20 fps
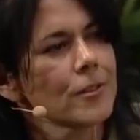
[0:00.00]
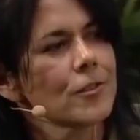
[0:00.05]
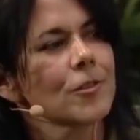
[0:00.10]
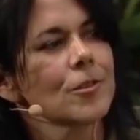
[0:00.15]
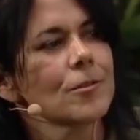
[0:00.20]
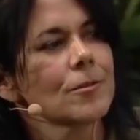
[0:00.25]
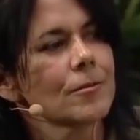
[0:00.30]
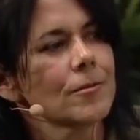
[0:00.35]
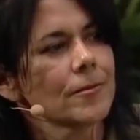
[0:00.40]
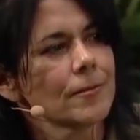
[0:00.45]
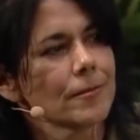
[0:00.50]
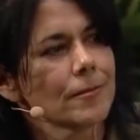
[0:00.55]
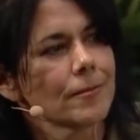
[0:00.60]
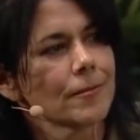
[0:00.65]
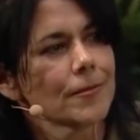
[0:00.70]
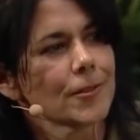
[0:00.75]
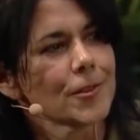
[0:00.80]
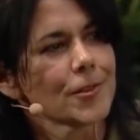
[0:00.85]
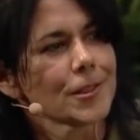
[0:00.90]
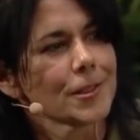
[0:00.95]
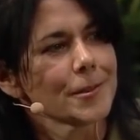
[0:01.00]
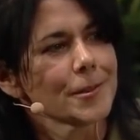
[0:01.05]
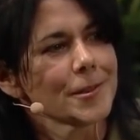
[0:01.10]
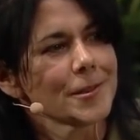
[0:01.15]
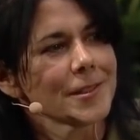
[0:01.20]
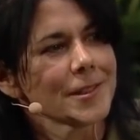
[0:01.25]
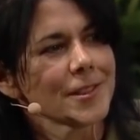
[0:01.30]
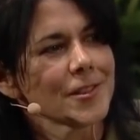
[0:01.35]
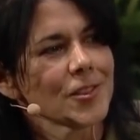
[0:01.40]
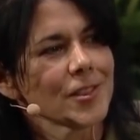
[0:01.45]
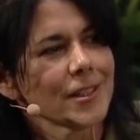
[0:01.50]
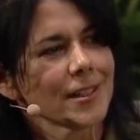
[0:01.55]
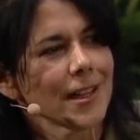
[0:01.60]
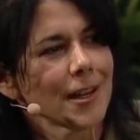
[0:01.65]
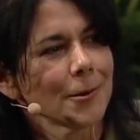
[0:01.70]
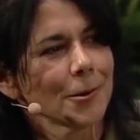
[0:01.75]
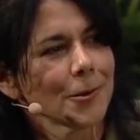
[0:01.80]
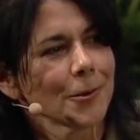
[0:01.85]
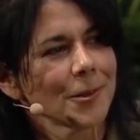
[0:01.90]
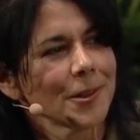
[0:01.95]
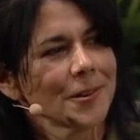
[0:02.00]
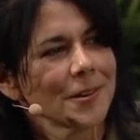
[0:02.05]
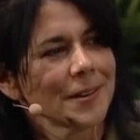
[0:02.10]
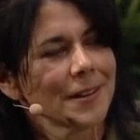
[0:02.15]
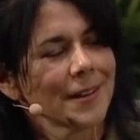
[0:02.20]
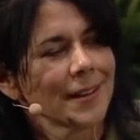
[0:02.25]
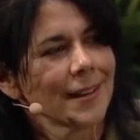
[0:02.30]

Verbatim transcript: did you first go into a kitchen? How old were you?